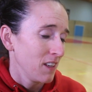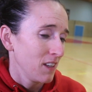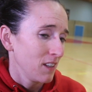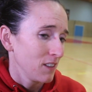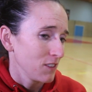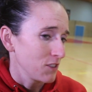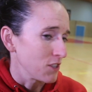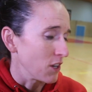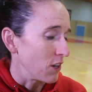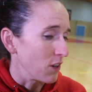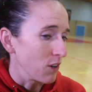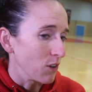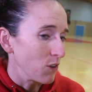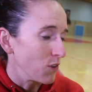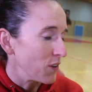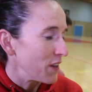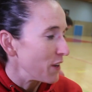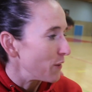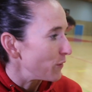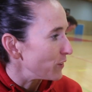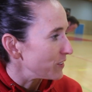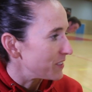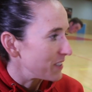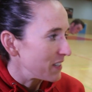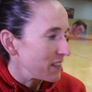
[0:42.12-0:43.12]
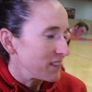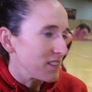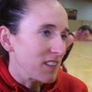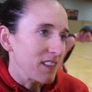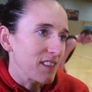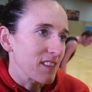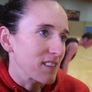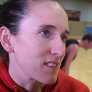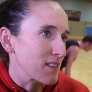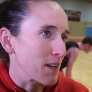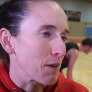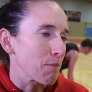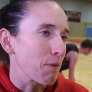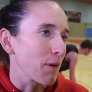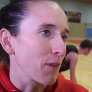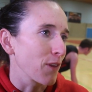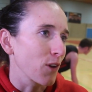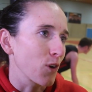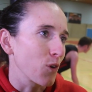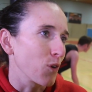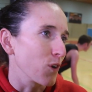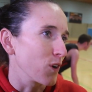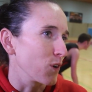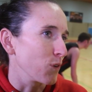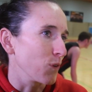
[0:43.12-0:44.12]
So it was easy to step on the
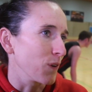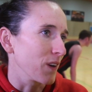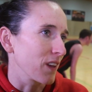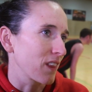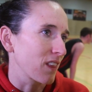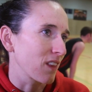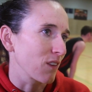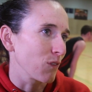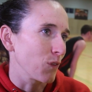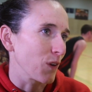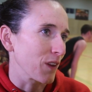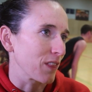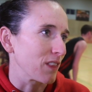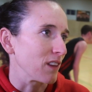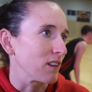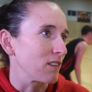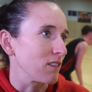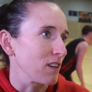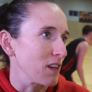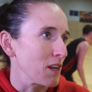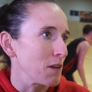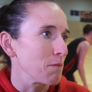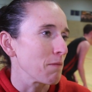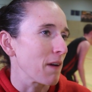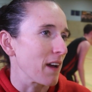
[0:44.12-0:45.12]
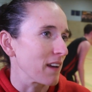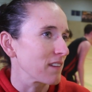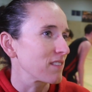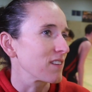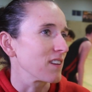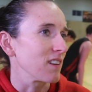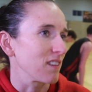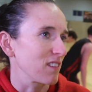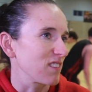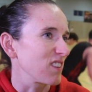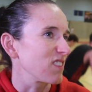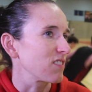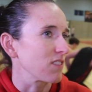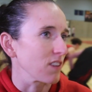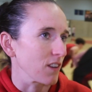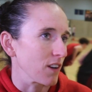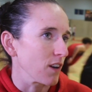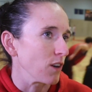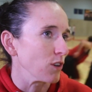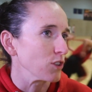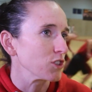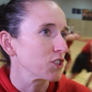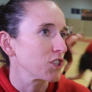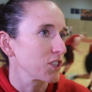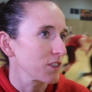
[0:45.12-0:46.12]
court with the team as an assistant
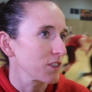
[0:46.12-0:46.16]
coach.